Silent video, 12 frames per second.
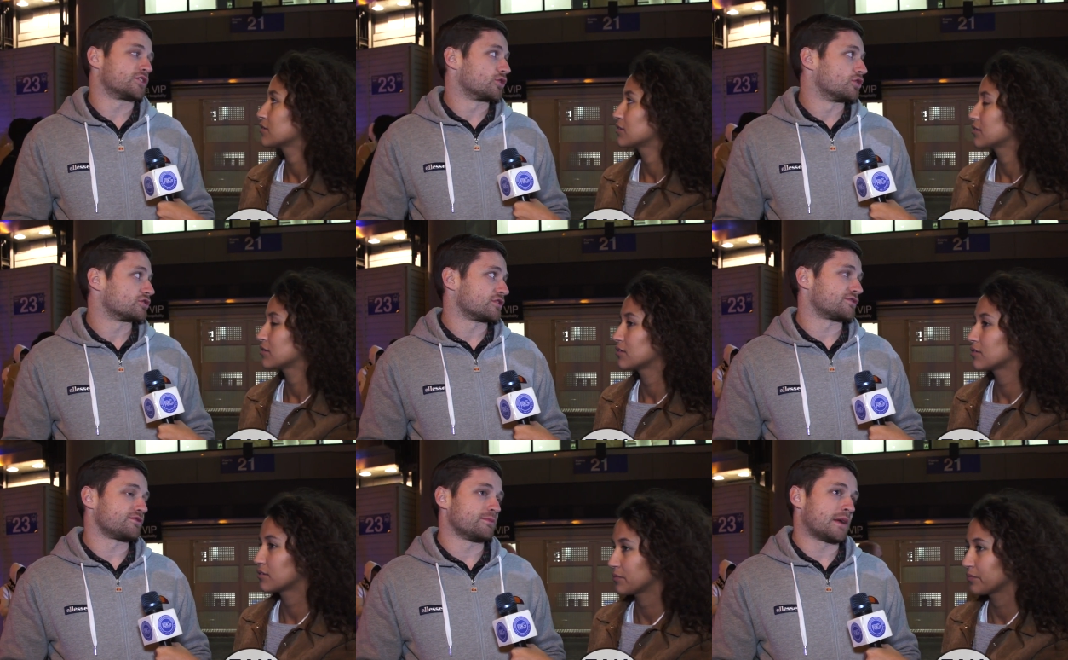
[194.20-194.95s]
Speaker 1: the doors
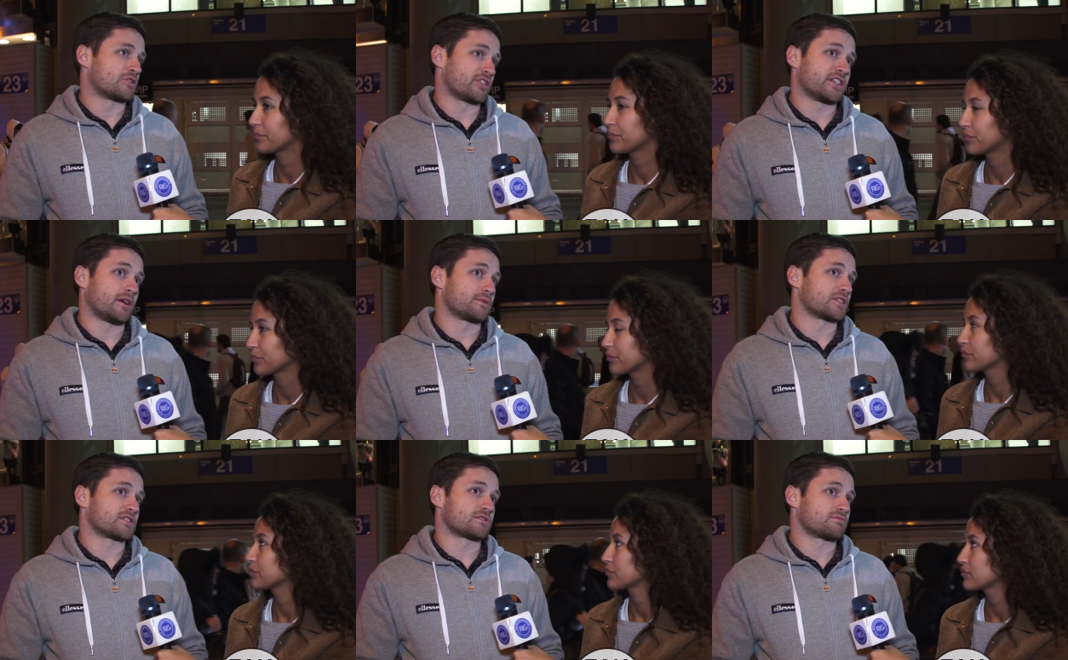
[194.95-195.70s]
of Madrid.
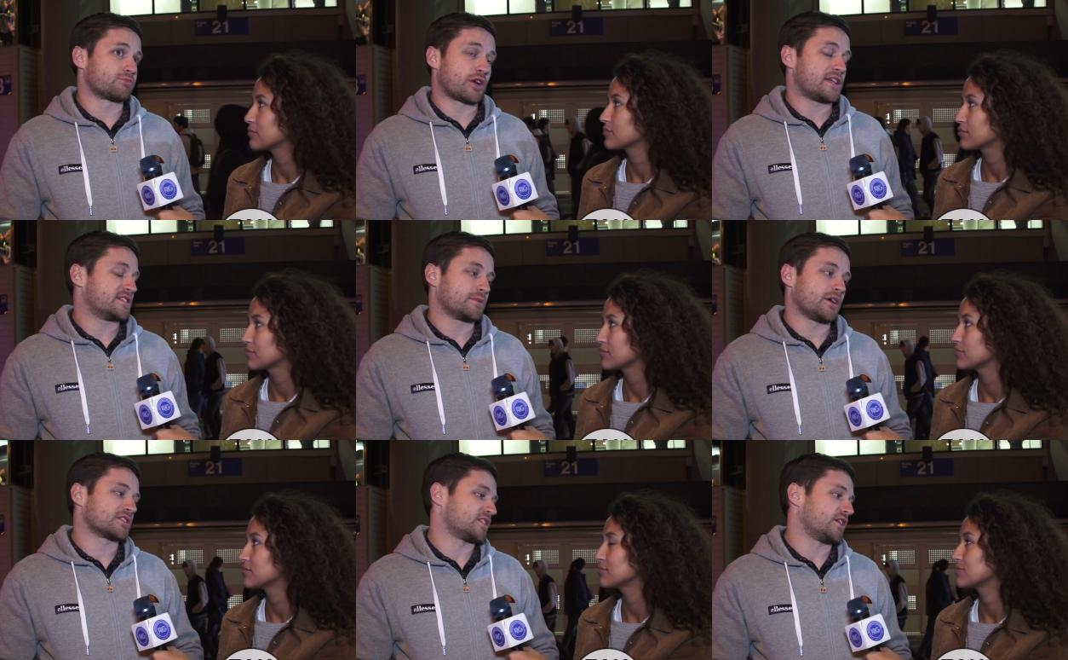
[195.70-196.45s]
I'm just praising
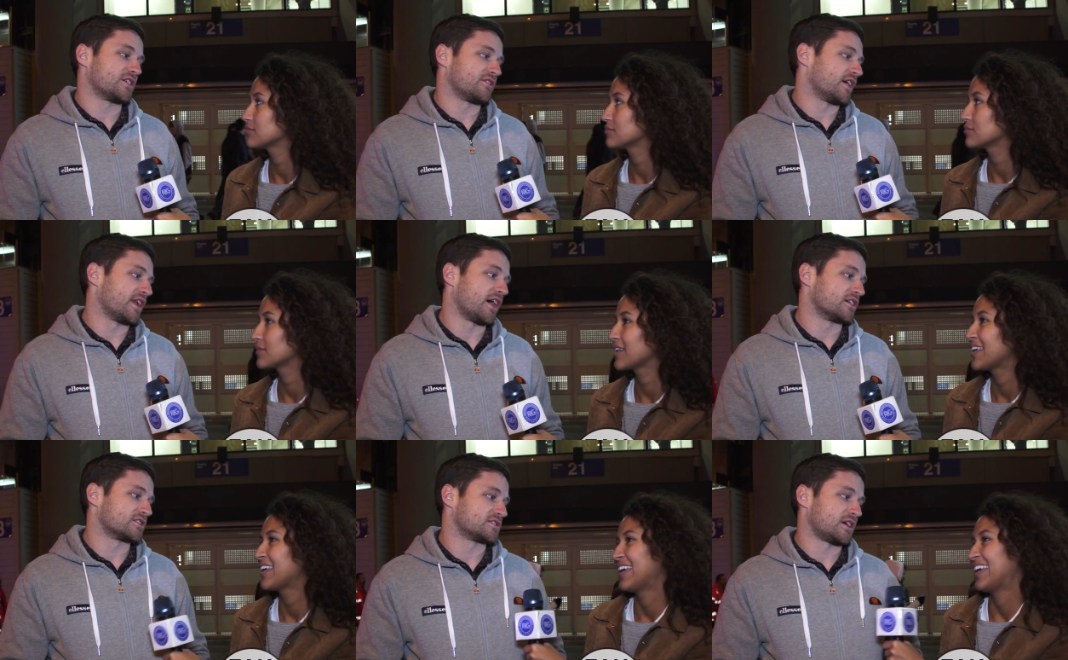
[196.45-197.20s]
Barcelona right
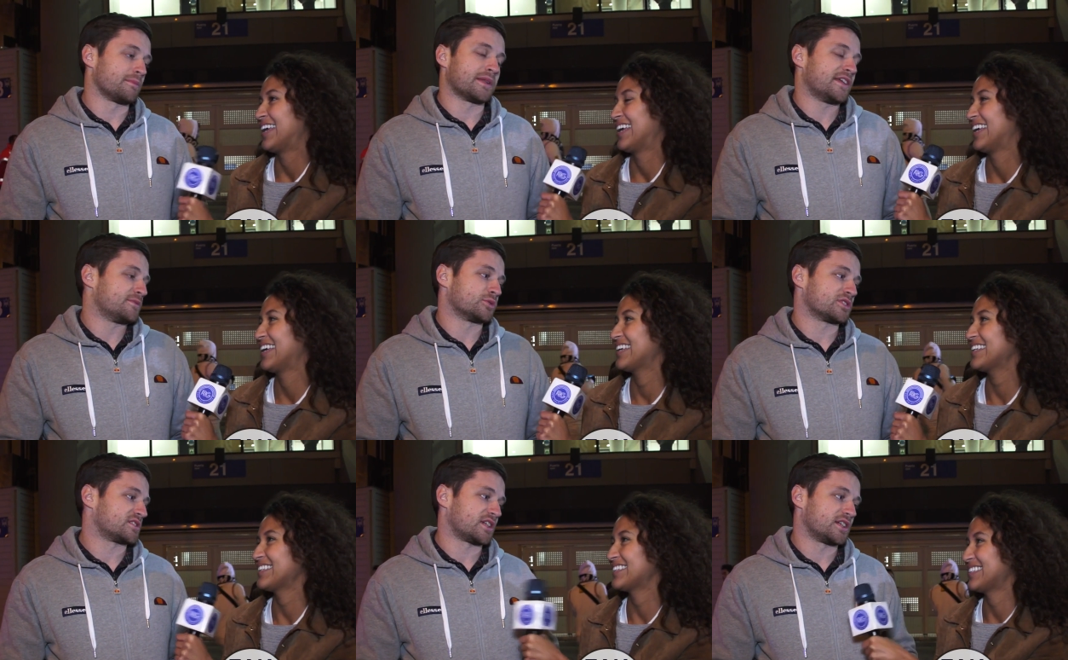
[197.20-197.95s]
now. It's just
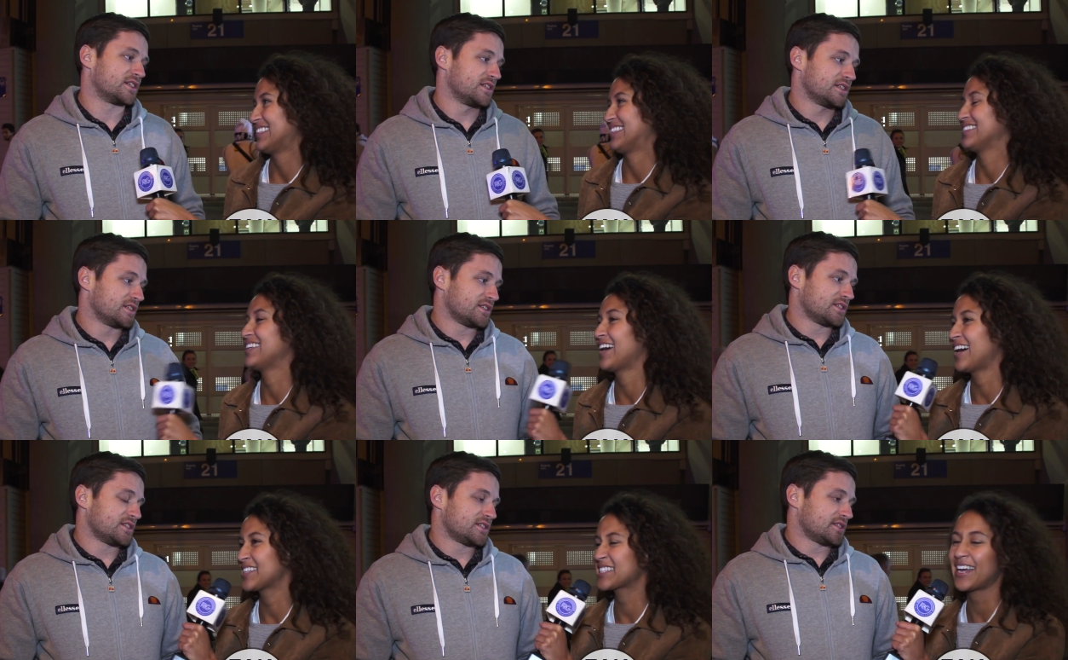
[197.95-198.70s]
unbelievable to see.
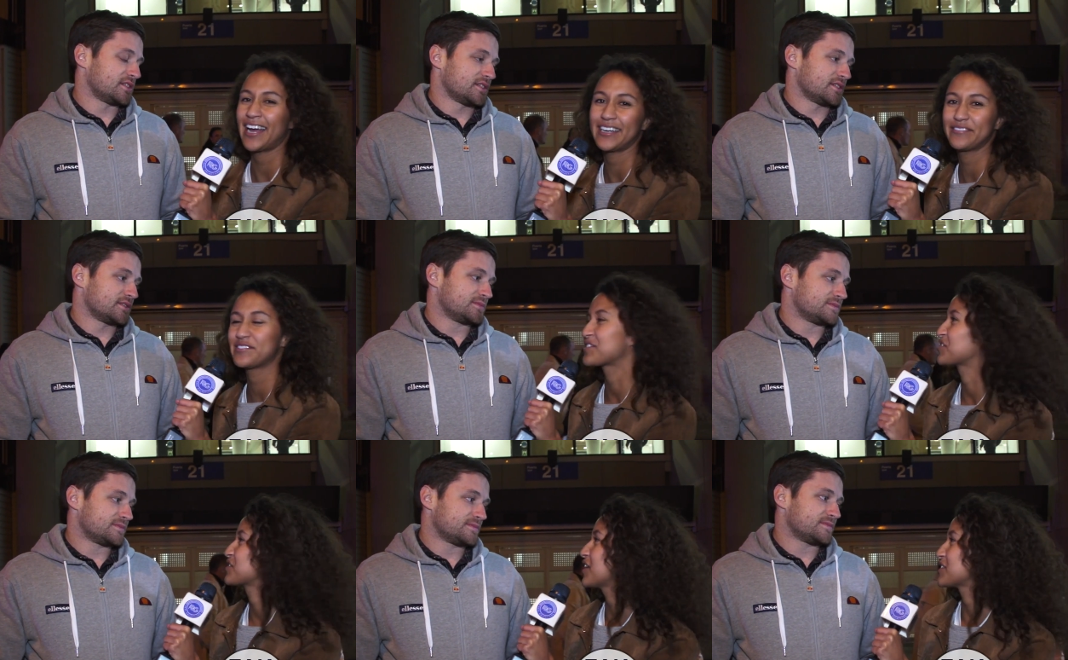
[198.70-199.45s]
Speaker 2: Yeah, it's kind of
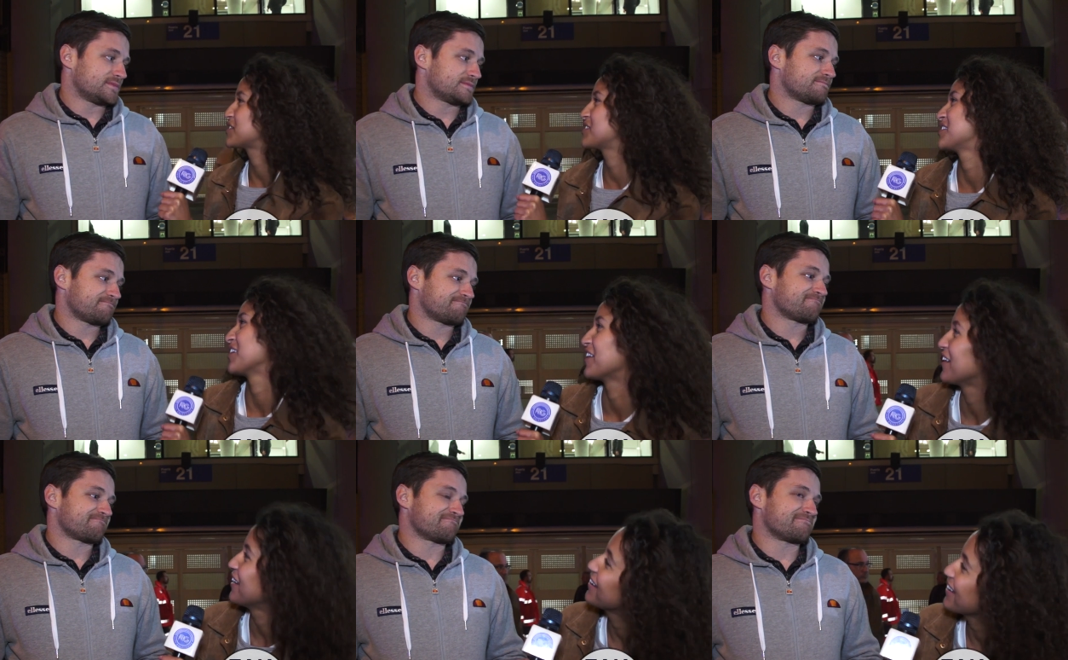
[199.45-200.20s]

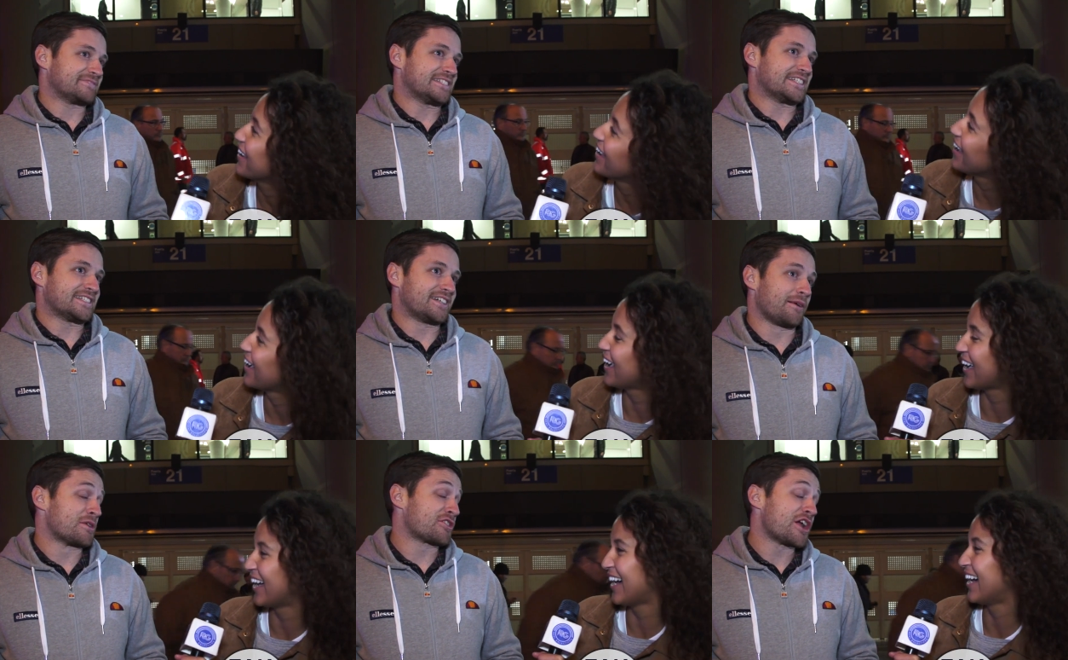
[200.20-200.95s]
disgusting. Oh,
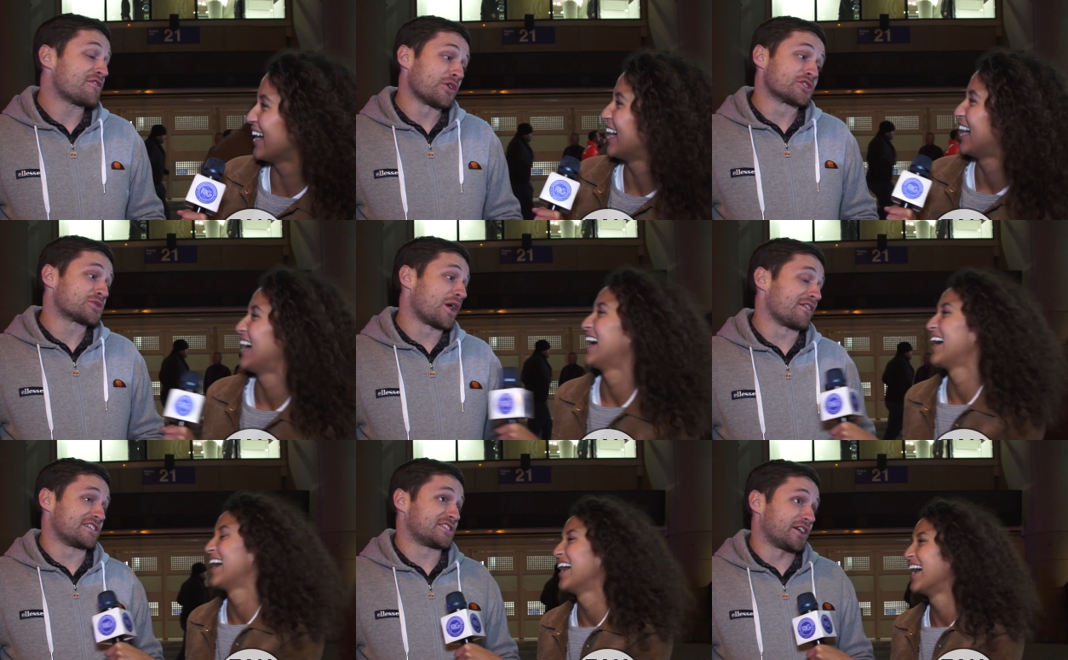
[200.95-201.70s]
Speaker 1: I'm agree with you on
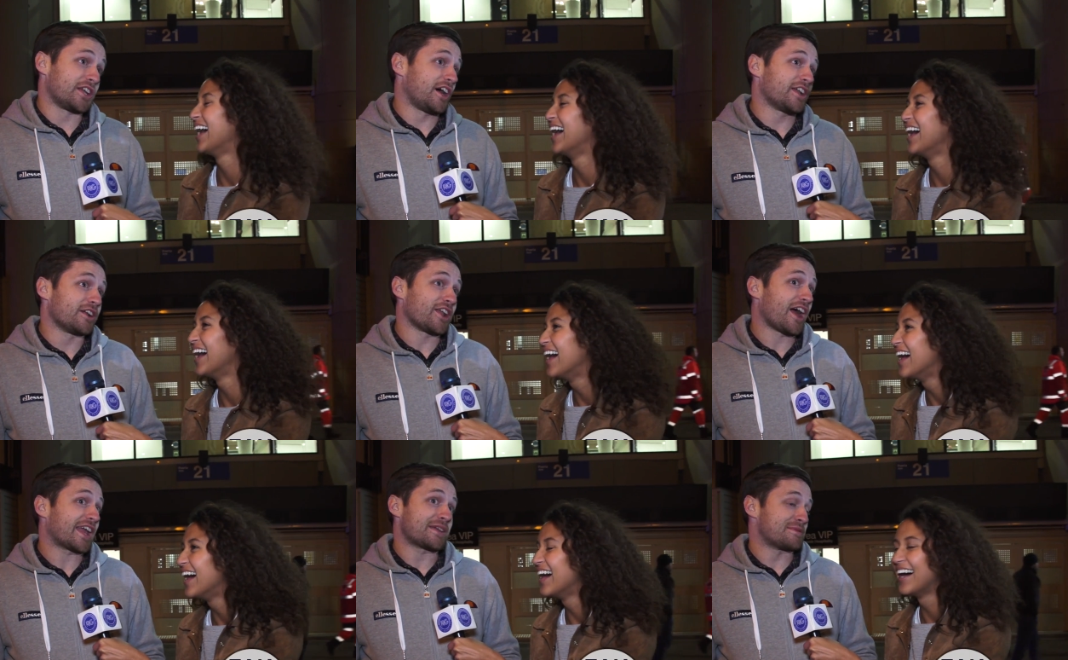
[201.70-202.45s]
Suarez. Though. I don't, I don't
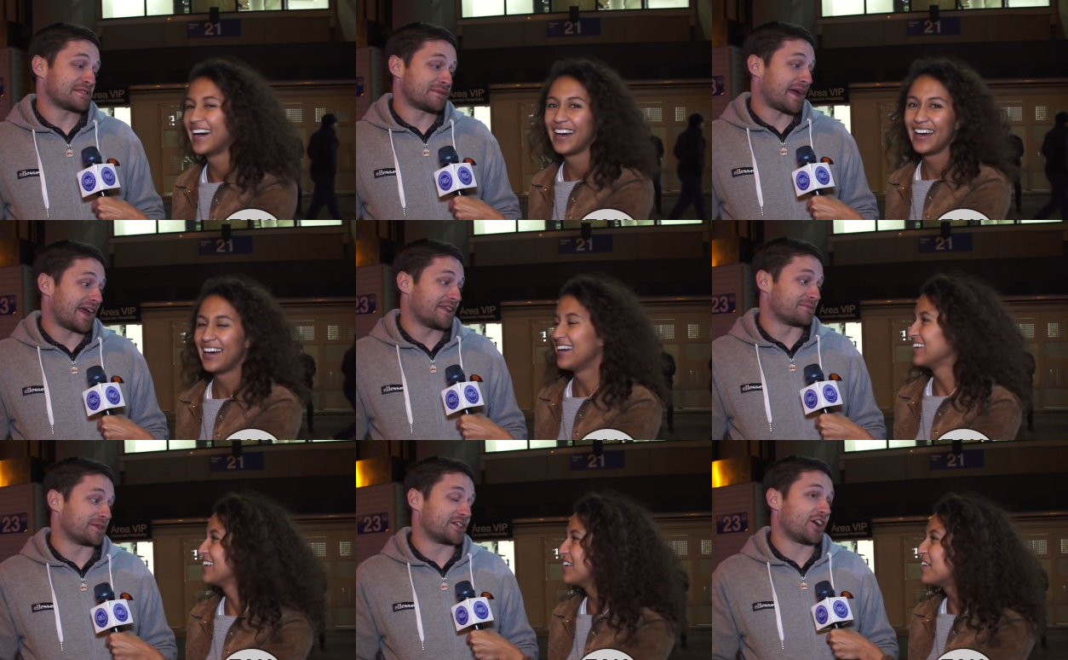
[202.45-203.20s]
like him as a
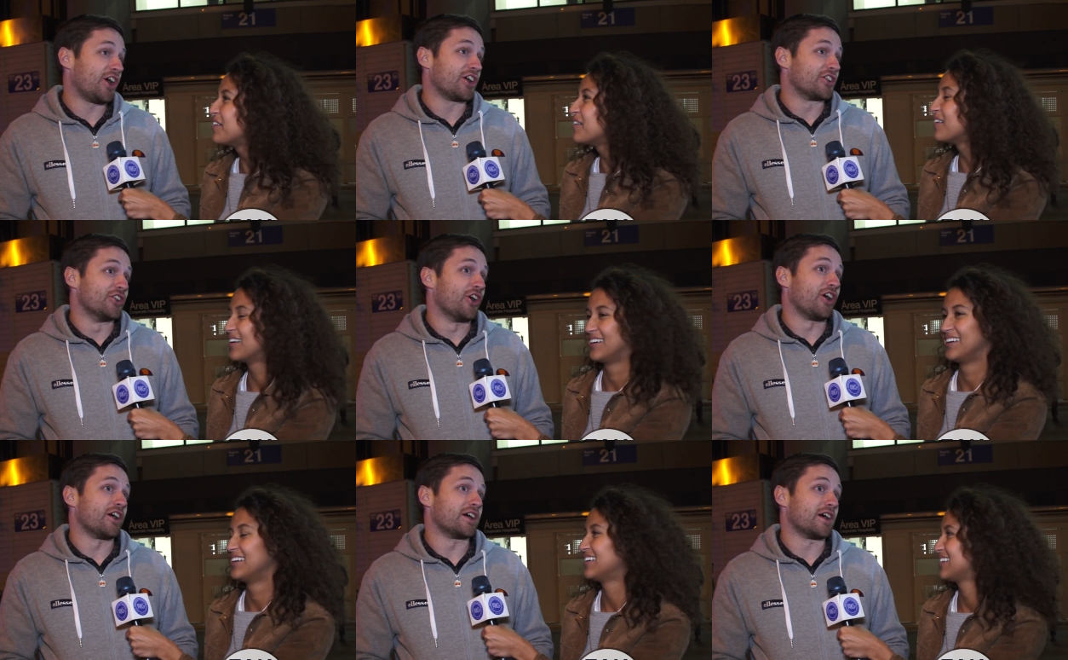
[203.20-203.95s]
man, but no. you can't not